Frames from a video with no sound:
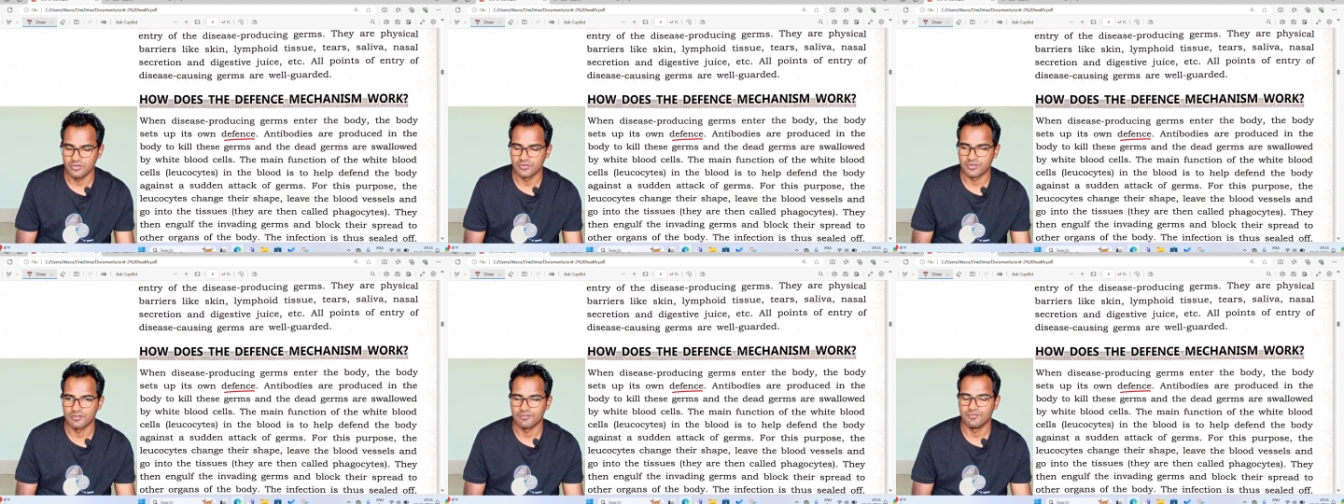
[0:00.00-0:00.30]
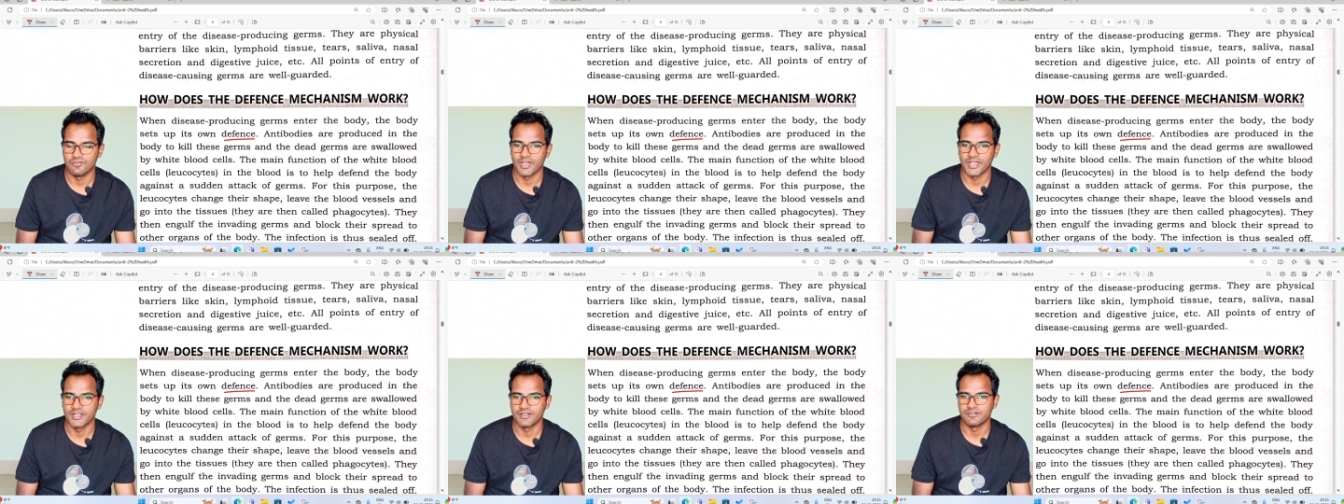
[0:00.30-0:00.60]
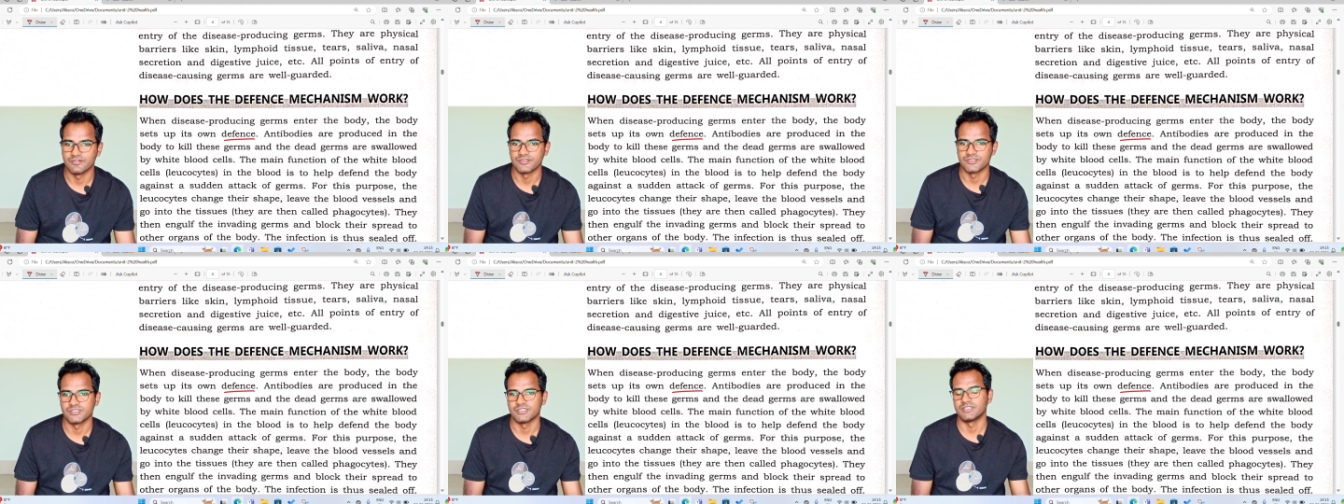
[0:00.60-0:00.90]
or a
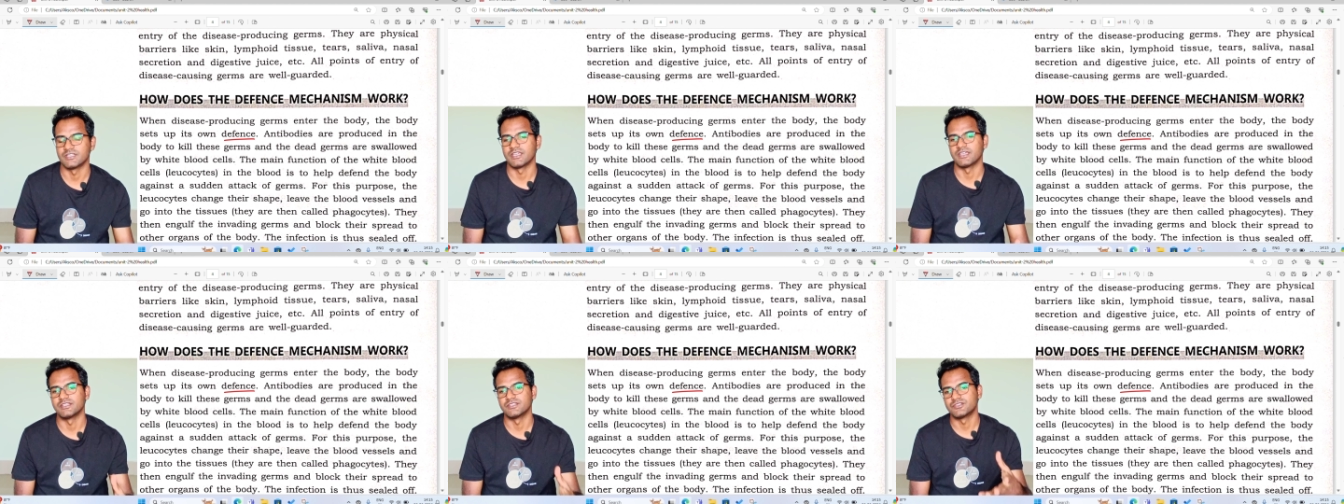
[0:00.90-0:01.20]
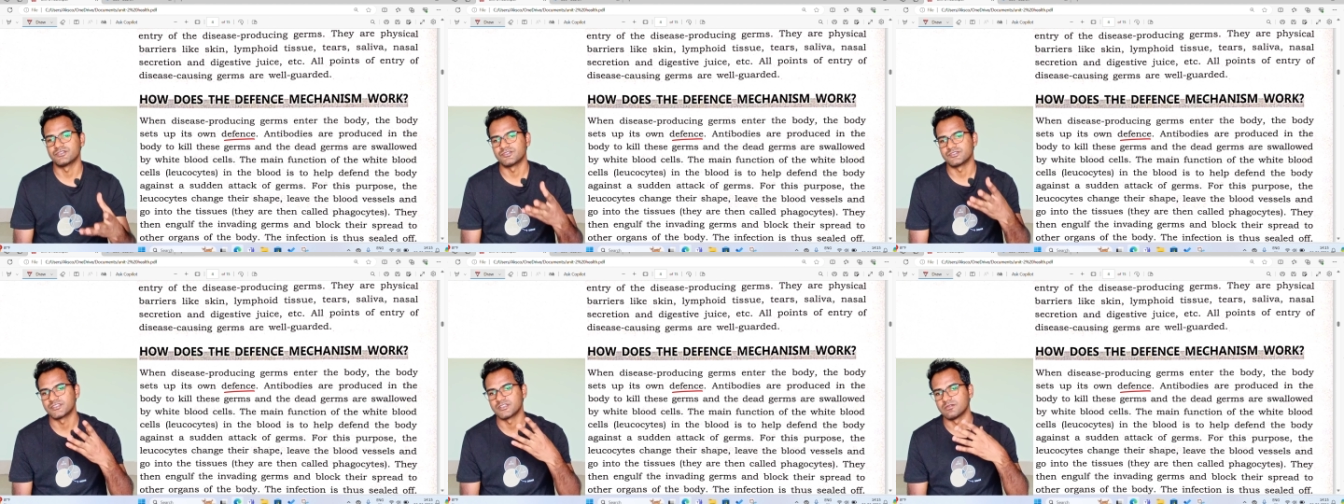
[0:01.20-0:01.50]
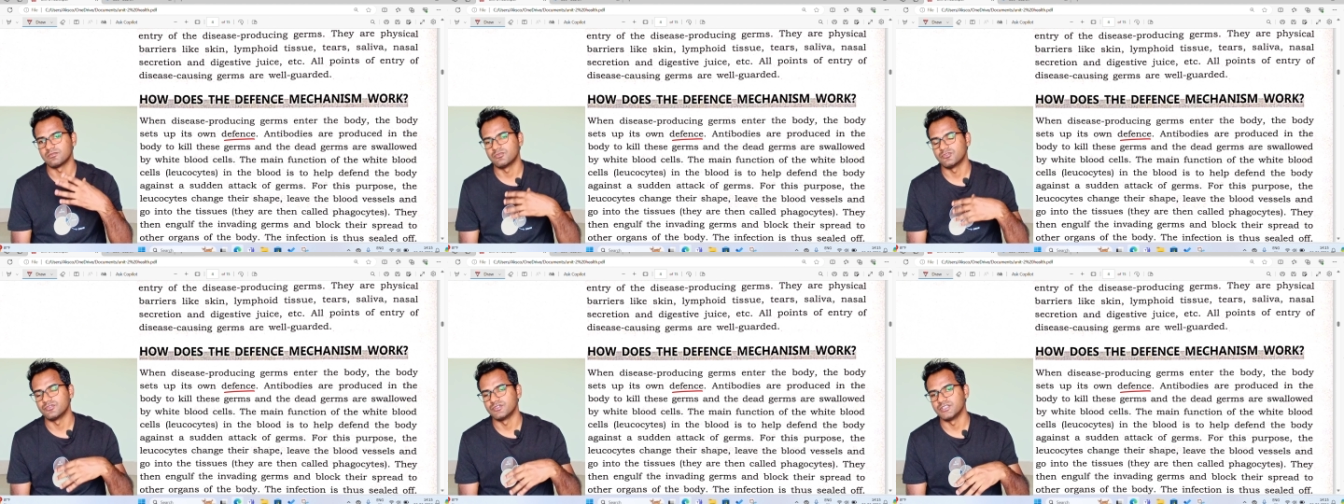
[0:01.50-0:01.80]
virus, it enters our
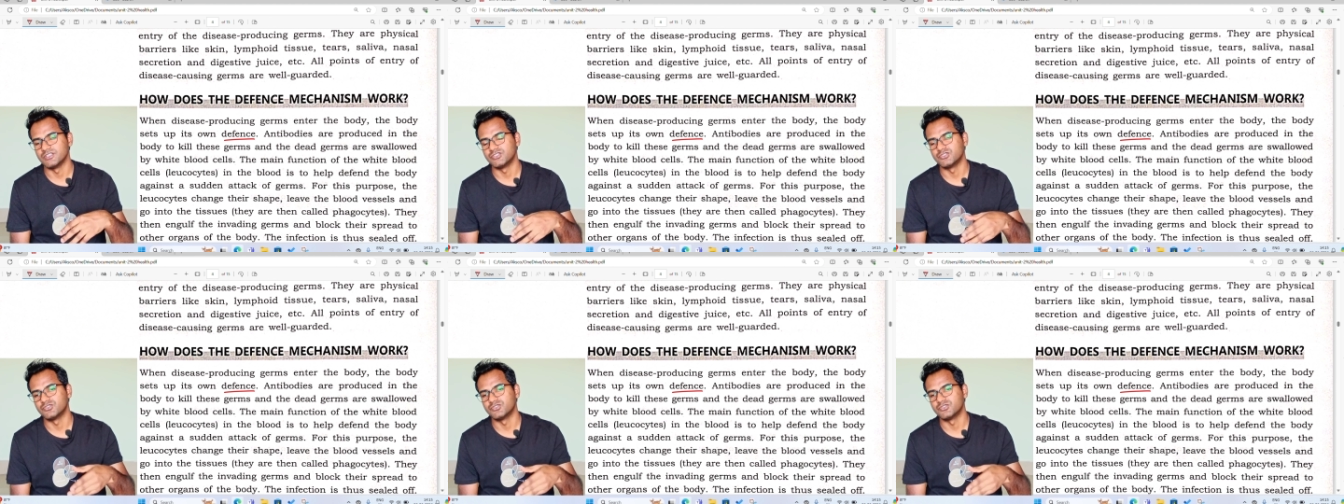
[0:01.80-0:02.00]
body